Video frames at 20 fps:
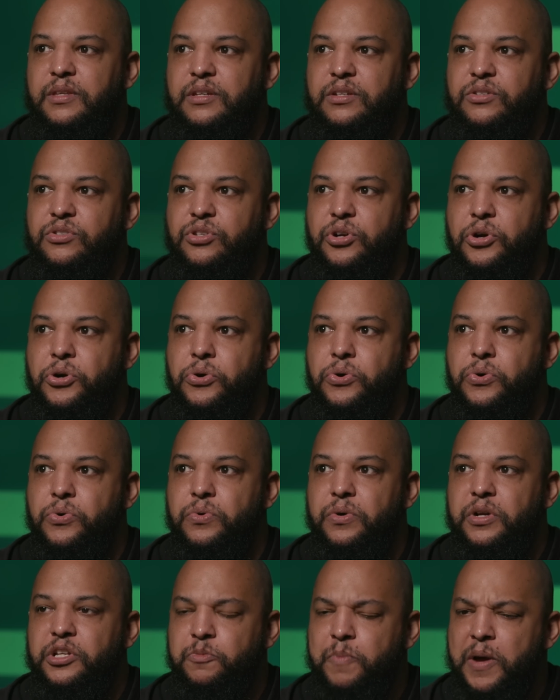
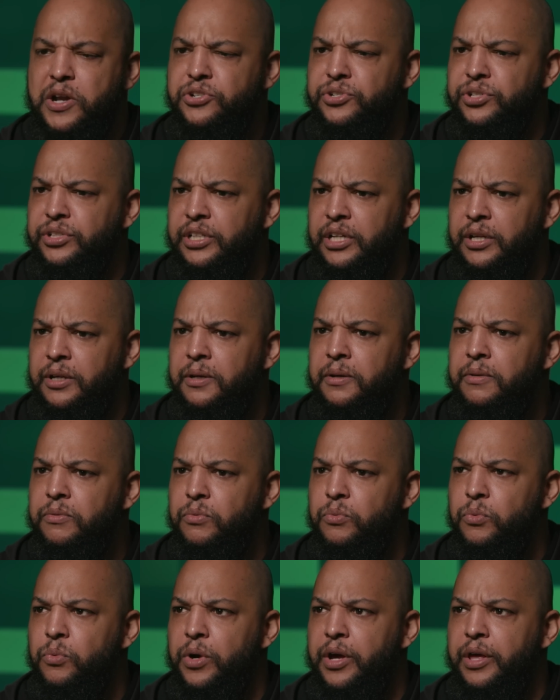So especially
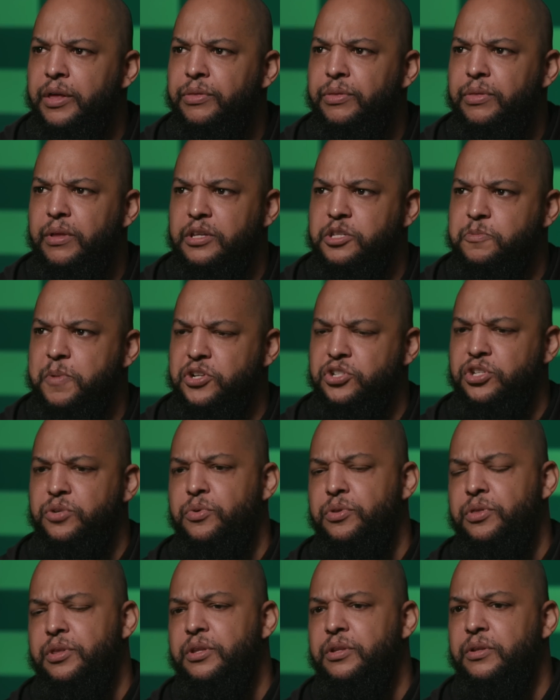
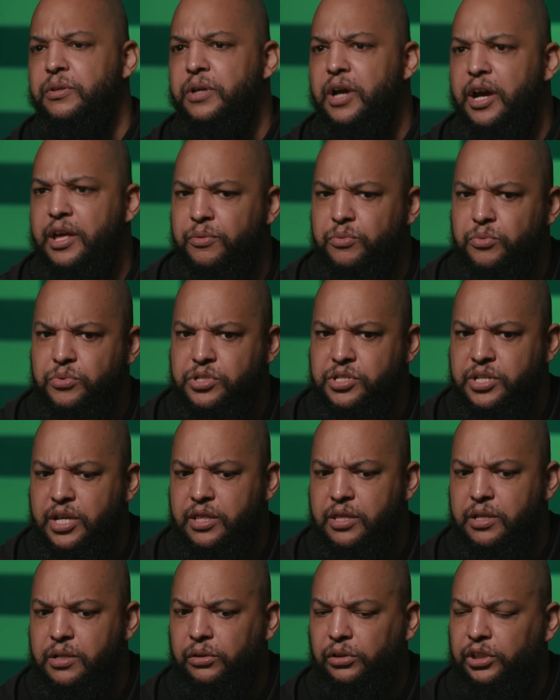within, I would say,
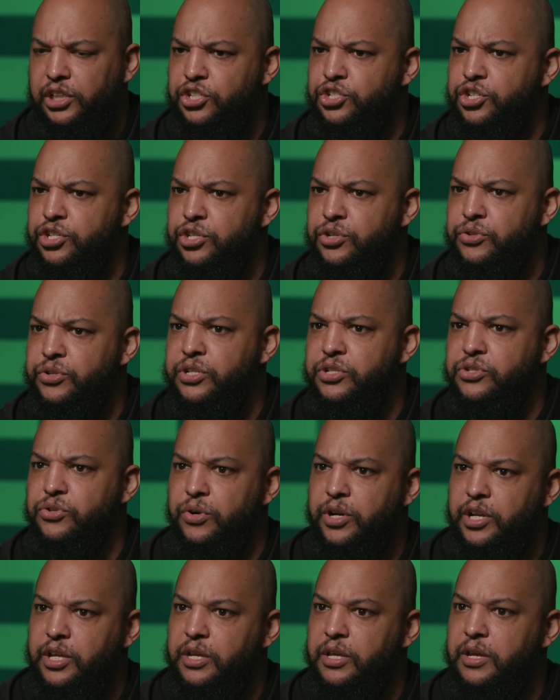the Legion units,
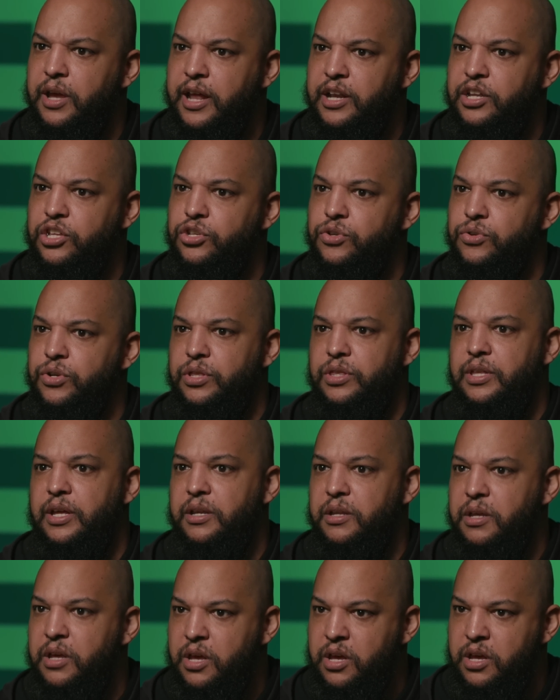or any unit
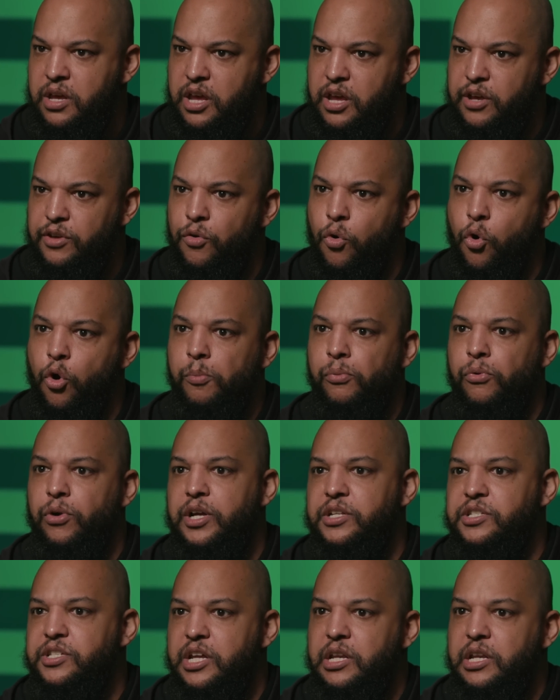that incorporates